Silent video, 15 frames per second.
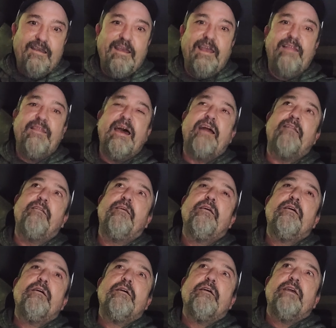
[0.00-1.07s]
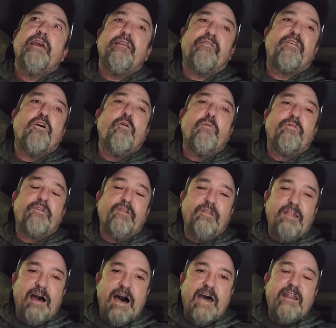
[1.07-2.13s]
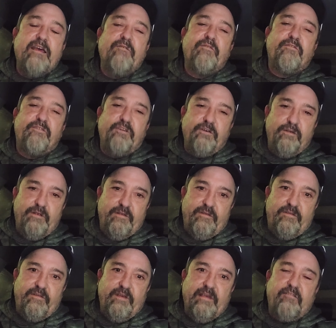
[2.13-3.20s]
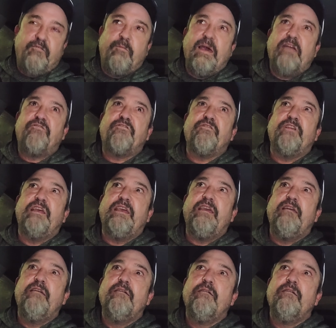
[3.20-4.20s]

And that hits home with a lot of students, especially,